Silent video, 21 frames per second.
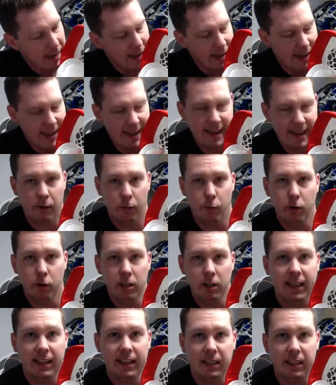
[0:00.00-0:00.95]
And I really
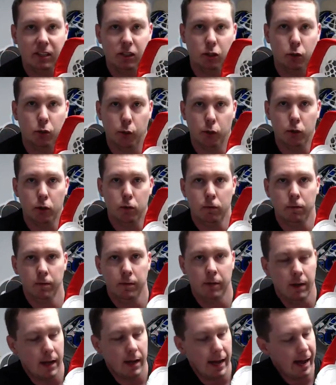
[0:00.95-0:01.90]
like this groove
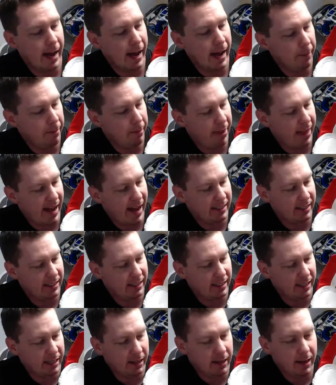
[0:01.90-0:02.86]
um, that,
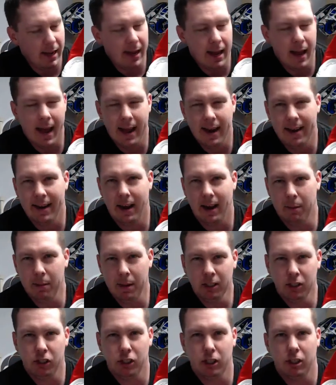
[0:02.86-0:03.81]
uh, now I'm not
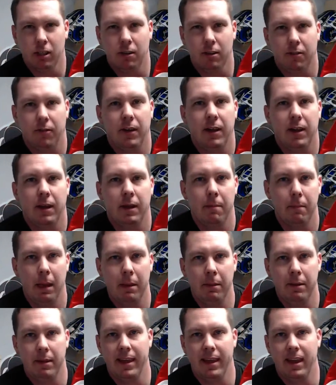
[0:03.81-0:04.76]
sure if
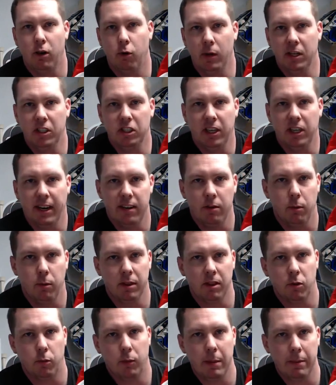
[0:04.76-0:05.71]
maybe they originated with the
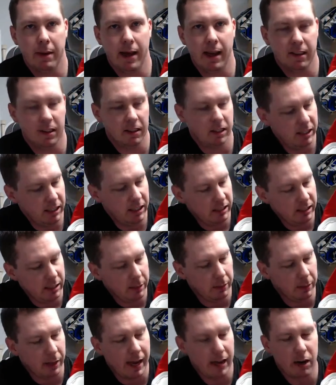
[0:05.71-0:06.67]
Reebok and the CCM
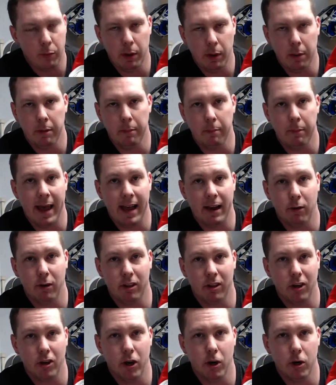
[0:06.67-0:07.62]
line or maybe back with the
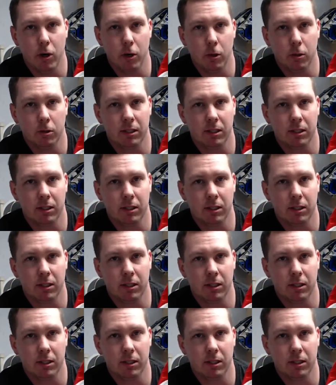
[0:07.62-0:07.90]
Kohos.